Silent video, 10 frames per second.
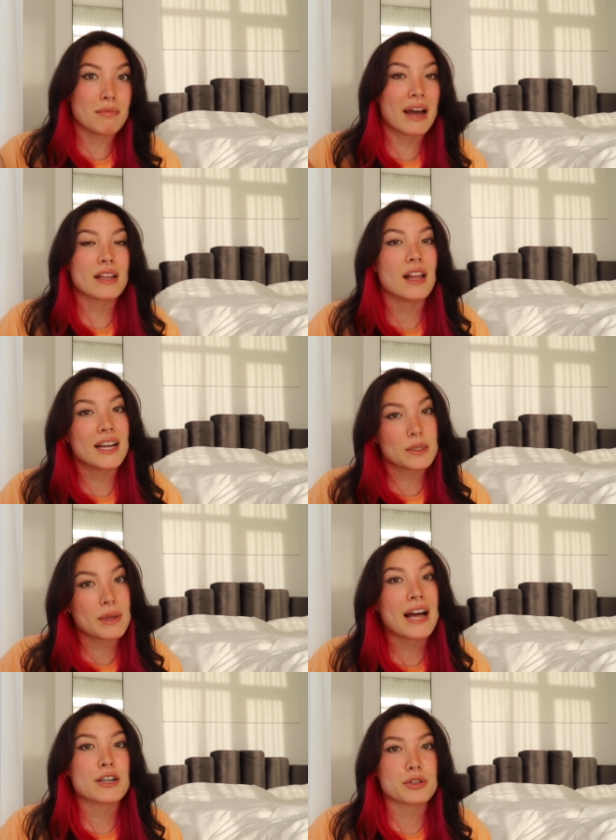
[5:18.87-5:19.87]
my clients will
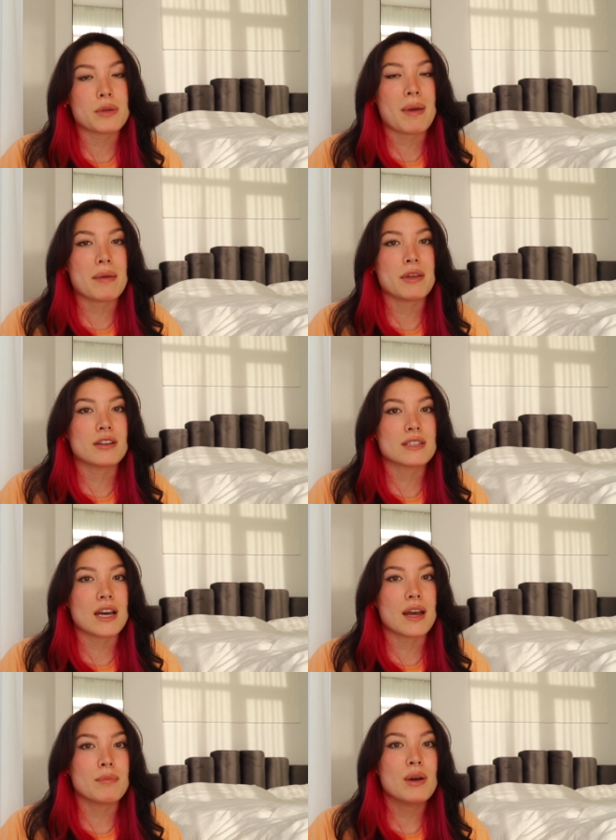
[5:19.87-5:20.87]
actually pay me on
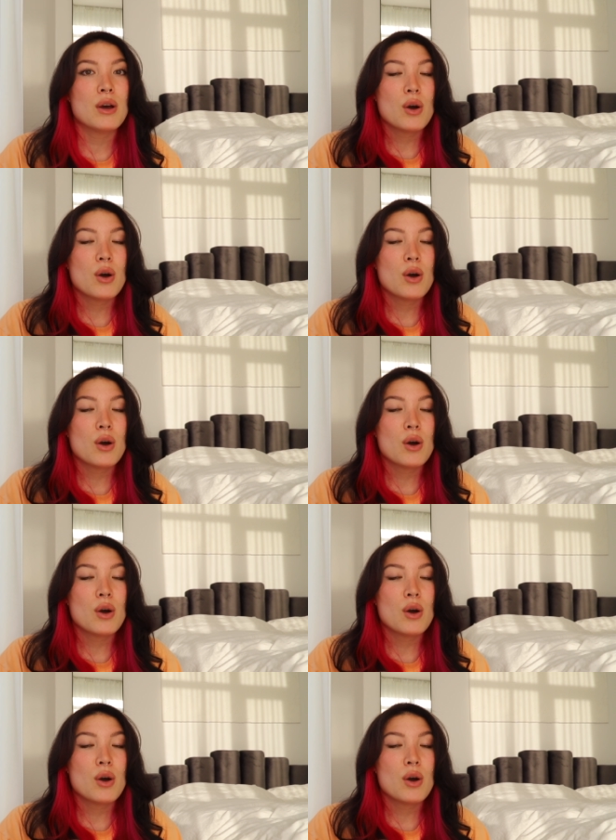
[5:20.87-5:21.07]
time.